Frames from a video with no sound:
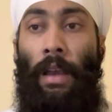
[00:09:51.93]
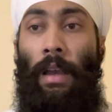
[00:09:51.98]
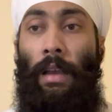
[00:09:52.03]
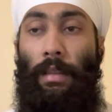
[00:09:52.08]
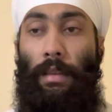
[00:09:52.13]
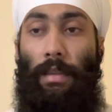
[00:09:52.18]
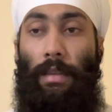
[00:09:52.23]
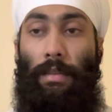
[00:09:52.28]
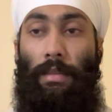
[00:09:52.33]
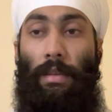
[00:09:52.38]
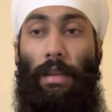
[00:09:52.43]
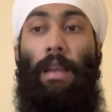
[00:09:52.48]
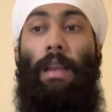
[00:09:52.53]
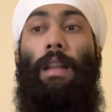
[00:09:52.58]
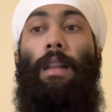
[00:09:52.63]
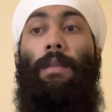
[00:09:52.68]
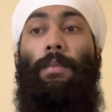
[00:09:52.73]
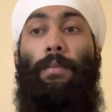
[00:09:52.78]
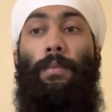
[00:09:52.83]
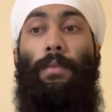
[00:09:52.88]
The
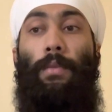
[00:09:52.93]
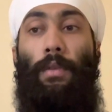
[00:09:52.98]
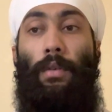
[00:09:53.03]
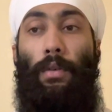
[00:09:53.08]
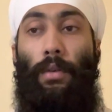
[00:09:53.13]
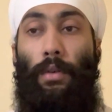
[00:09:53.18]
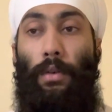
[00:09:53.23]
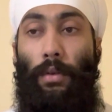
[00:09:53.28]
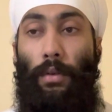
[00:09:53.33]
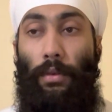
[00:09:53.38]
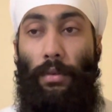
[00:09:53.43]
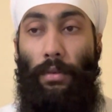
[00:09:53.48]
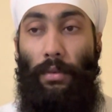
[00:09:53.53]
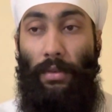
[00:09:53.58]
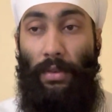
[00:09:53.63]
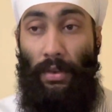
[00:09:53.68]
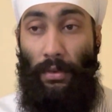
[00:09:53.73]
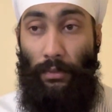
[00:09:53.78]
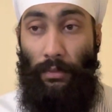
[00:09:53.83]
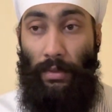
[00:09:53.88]
steel
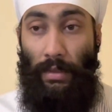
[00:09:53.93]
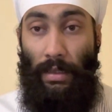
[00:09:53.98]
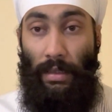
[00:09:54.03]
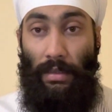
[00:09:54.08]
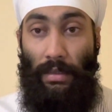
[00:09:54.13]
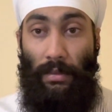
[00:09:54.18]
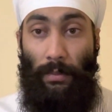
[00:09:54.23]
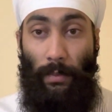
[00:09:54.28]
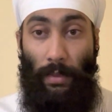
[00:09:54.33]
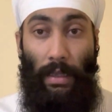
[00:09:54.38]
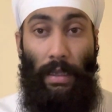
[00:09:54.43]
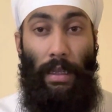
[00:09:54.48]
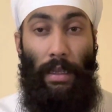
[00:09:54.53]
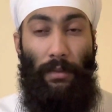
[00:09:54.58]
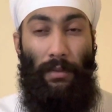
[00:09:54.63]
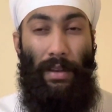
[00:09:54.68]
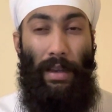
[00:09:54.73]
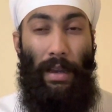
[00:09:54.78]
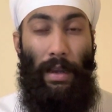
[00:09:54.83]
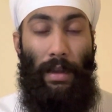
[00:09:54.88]
producers
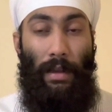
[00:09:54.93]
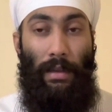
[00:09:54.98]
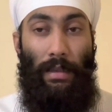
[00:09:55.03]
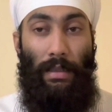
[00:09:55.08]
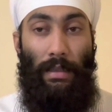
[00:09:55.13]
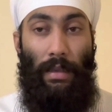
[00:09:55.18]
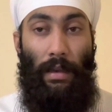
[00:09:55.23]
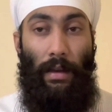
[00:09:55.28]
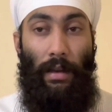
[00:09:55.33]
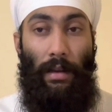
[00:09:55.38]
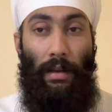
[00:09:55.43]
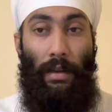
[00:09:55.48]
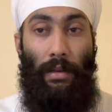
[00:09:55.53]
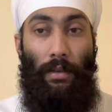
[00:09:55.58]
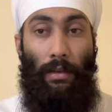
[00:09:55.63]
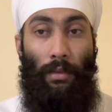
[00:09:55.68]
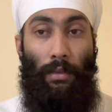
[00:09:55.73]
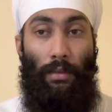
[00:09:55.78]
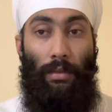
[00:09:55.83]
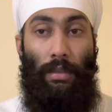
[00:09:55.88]
believe that Hisarna
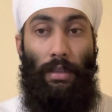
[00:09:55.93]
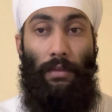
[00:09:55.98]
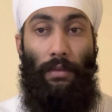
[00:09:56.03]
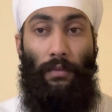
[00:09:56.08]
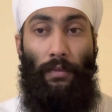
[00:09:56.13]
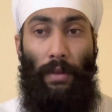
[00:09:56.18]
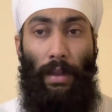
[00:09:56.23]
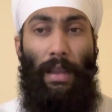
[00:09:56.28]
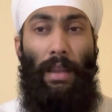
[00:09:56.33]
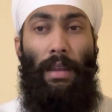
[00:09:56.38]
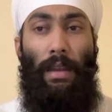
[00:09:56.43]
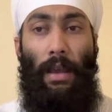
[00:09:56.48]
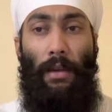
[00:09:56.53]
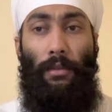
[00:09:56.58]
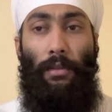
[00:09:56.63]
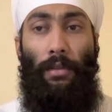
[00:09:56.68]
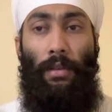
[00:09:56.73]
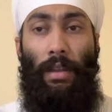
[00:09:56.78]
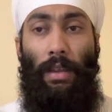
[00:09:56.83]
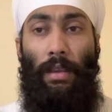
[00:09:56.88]
technology will
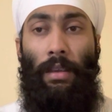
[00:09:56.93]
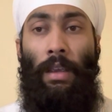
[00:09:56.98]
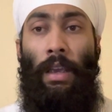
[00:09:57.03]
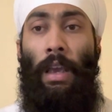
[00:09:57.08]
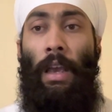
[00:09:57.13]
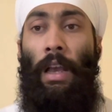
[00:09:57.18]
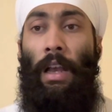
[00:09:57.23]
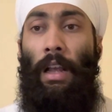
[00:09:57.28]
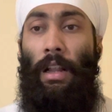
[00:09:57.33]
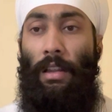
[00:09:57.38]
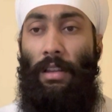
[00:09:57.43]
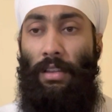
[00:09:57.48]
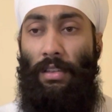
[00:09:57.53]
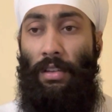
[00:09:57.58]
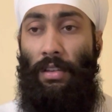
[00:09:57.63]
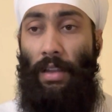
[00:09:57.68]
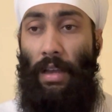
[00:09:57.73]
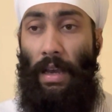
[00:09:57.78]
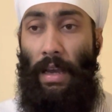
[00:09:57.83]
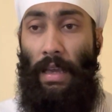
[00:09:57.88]

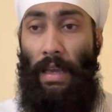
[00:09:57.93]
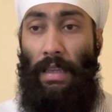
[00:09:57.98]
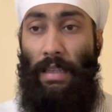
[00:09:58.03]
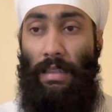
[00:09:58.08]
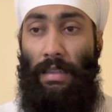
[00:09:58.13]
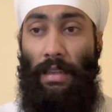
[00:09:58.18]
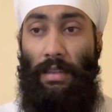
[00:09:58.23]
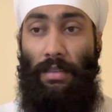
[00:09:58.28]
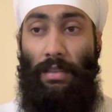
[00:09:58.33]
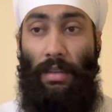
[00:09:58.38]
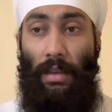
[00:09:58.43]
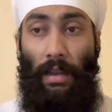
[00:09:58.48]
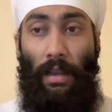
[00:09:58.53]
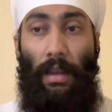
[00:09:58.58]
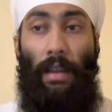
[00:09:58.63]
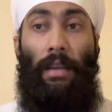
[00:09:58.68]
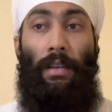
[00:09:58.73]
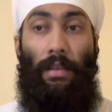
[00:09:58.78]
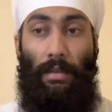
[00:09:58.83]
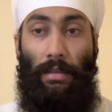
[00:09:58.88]
revolutionize the steel
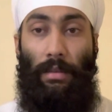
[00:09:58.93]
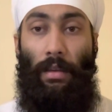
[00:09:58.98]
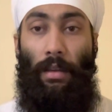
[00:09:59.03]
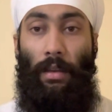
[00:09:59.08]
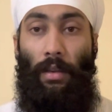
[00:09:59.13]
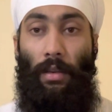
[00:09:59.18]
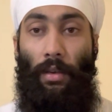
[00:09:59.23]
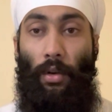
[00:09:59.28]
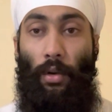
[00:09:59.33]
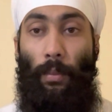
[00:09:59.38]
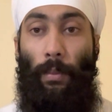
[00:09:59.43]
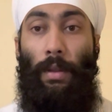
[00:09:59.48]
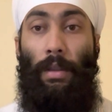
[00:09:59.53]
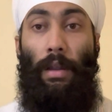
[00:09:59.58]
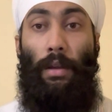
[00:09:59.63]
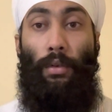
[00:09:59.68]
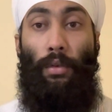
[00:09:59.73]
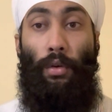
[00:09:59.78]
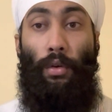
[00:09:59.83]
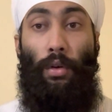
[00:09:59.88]
industry, open
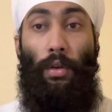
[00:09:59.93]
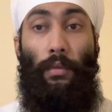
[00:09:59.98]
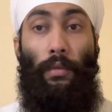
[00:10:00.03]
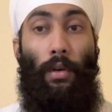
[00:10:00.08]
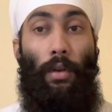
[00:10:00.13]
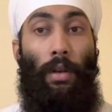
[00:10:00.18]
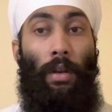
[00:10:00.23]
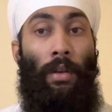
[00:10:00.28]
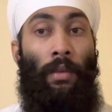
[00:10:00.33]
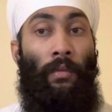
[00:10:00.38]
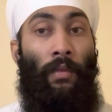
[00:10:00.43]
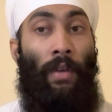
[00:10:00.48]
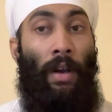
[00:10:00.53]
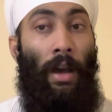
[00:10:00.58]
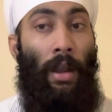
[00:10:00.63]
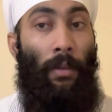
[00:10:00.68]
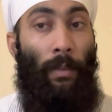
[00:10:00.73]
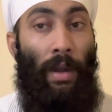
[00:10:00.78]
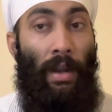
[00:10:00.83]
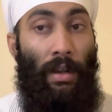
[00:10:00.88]
the door for
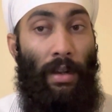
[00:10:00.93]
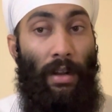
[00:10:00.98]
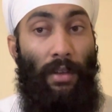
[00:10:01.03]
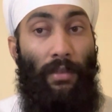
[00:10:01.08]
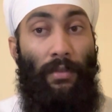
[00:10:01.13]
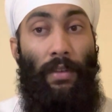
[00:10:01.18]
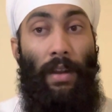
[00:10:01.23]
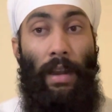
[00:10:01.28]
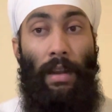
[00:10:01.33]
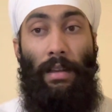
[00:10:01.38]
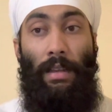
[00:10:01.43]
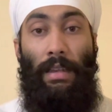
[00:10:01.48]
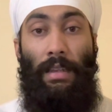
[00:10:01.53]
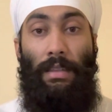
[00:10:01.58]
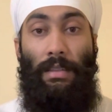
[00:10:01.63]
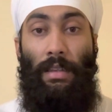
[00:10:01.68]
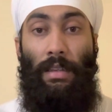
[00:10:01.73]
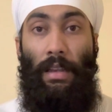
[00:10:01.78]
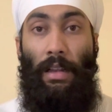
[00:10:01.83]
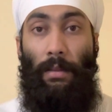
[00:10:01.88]
environmental friendly
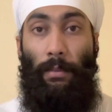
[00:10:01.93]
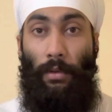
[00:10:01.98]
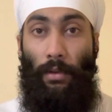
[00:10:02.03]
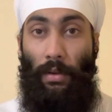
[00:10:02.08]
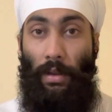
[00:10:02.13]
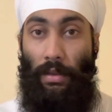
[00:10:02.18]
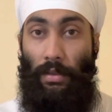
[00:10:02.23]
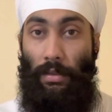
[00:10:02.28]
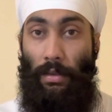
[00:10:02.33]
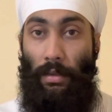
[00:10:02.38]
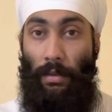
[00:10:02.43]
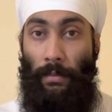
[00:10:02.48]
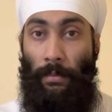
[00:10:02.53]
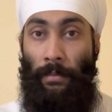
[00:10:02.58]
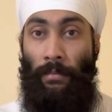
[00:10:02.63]
steel production.